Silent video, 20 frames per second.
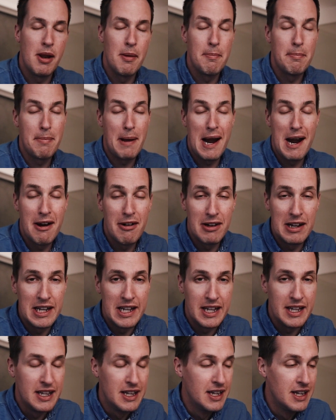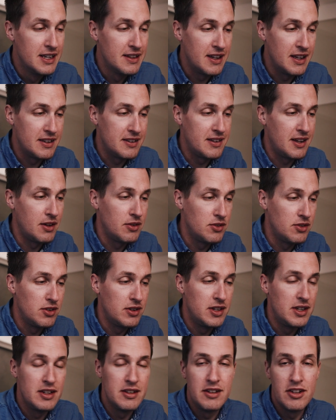And apparently, that's down to
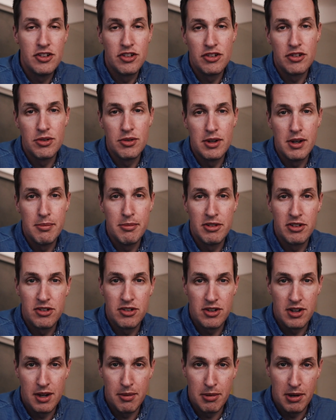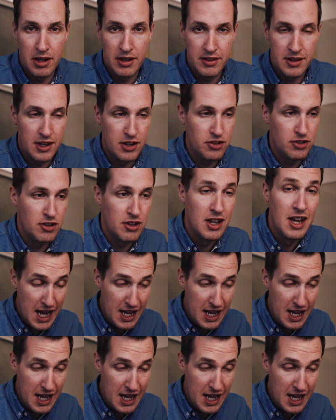the digital image stabilization,